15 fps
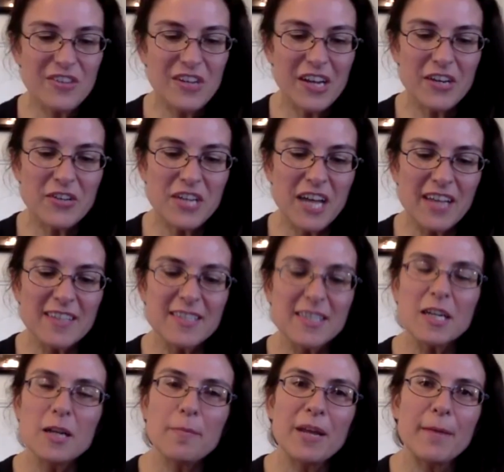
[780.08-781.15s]
can you tell us a
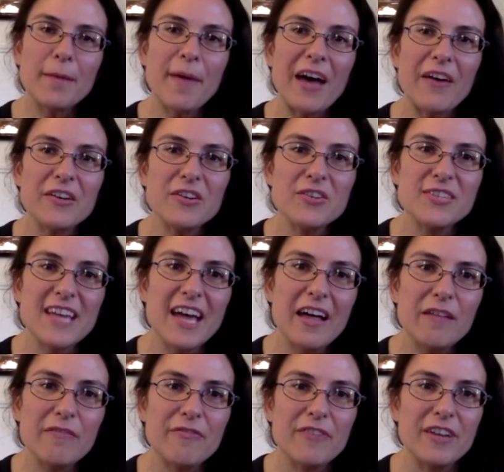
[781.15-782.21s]
little bit about
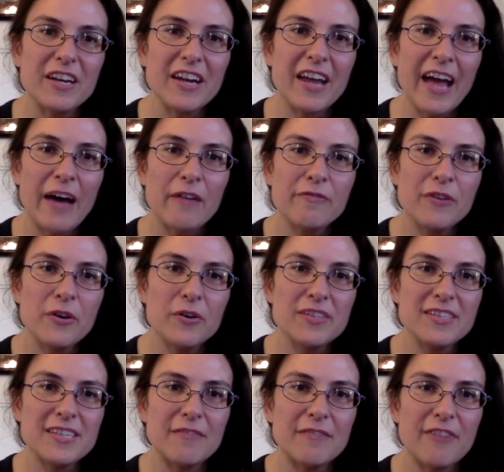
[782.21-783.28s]
yourself and how
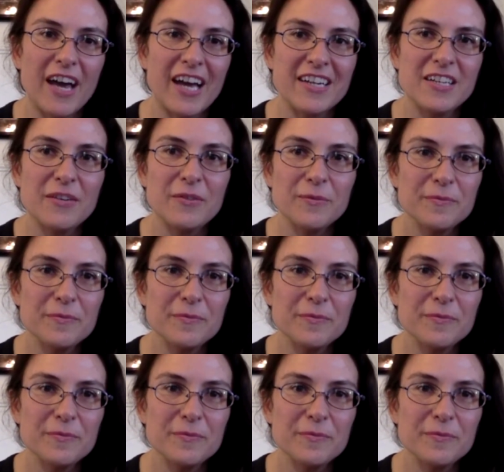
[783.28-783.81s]
folks can find you?